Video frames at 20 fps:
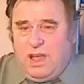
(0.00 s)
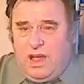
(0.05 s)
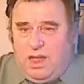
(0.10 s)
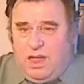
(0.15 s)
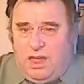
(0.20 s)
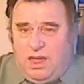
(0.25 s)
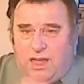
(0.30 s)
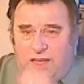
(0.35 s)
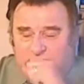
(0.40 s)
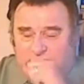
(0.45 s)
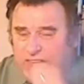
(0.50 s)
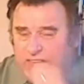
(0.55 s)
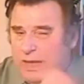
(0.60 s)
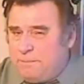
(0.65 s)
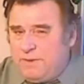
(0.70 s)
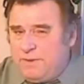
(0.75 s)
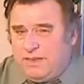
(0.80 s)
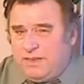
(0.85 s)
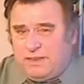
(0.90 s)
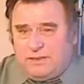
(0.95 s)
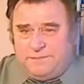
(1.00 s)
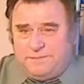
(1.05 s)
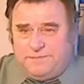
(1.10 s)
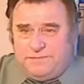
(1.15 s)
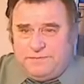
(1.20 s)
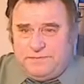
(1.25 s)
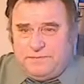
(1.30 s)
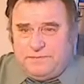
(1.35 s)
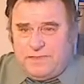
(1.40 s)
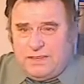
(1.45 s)
Zambia,
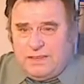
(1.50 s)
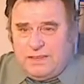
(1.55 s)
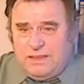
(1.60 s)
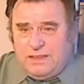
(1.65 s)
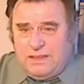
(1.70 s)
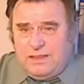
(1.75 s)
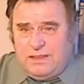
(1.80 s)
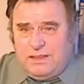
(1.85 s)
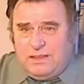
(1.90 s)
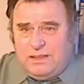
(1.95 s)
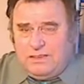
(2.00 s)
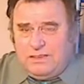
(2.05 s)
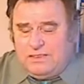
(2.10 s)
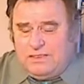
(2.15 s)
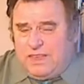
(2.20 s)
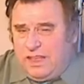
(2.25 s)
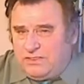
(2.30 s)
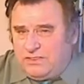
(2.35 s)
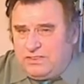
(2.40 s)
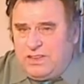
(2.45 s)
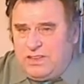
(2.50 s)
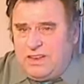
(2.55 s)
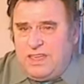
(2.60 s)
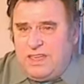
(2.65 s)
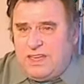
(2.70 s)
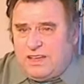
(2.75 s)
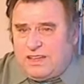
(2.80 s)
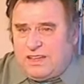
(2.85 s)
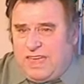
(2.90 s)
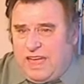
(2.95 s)

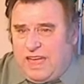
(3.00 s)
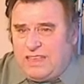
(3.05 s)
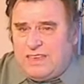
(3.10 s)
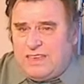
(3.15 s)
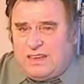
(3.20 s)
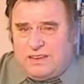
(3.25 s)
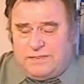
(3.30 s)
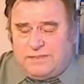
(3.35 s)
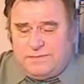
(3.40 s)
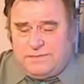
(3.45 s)
Tanzania, Kenya.